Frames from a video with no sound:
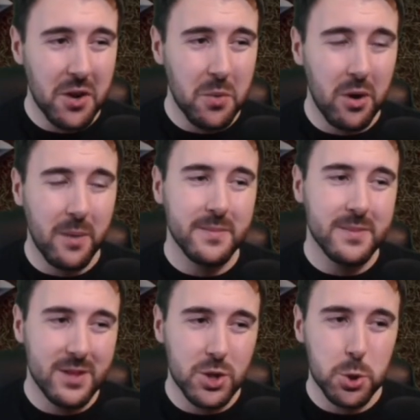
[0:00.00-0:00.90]
you know what?
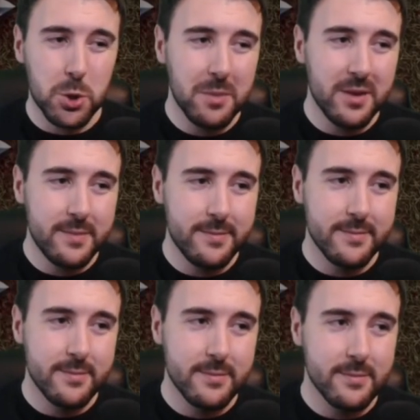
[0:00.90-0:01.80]
The Treeman,
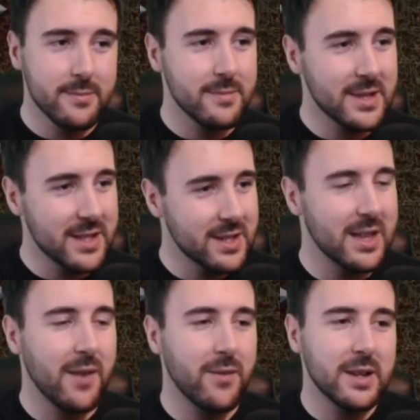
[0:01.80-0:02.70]
it's
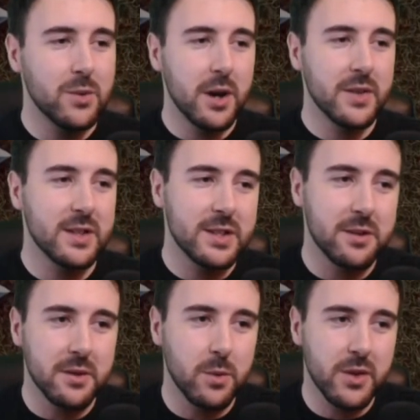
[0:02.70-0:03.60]
definitely worth
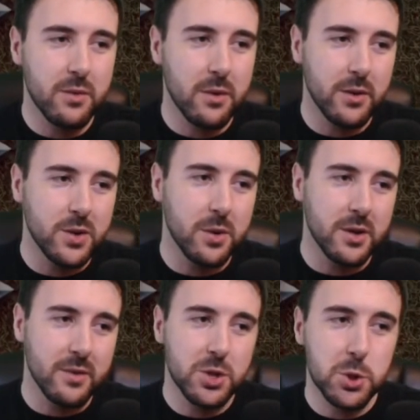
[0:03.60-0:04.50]
considering whether or not you
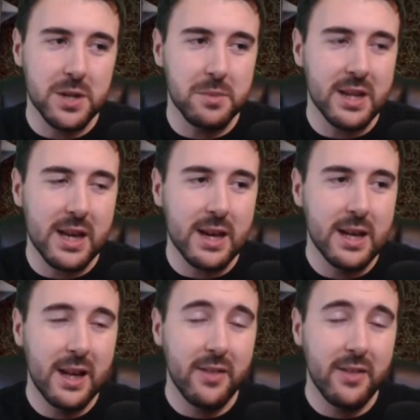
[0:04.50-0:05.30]
want to run Treeman here.